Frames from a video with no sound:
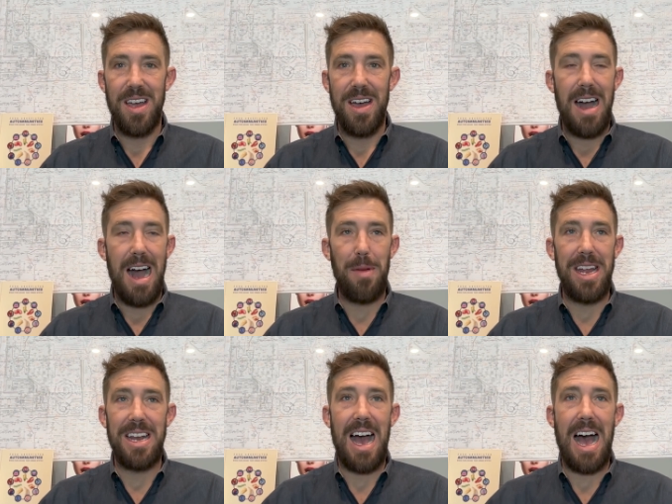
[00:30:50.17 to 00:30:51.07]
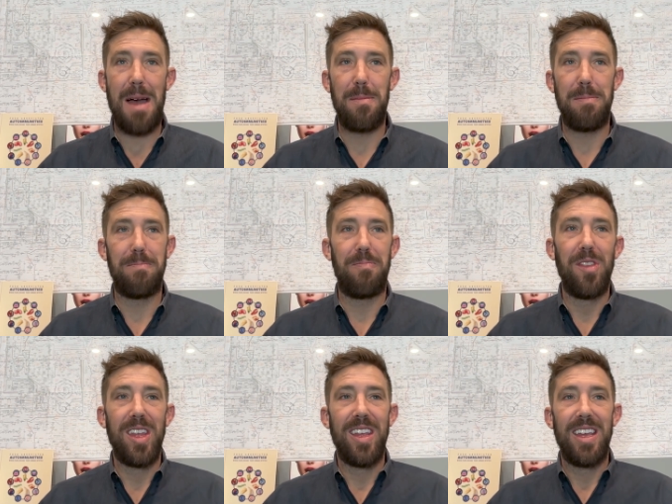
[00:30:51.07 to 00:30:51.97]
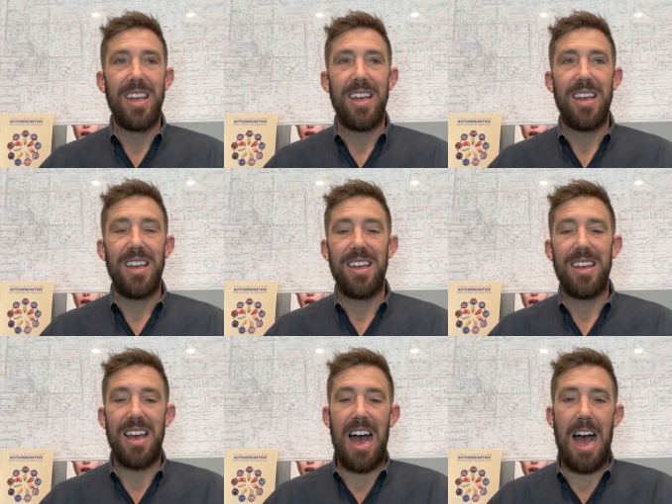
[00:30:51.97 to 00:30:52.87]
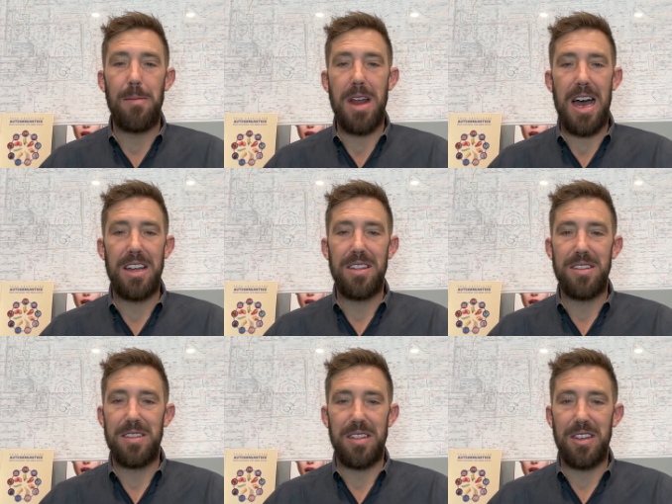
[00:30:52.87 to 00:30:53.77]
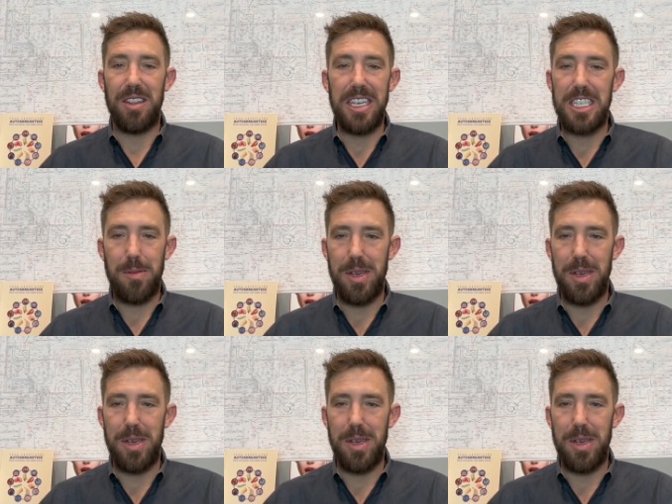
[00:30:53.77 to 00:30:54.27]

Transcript: pull. I mean, I'm, you said about it. I'm not the least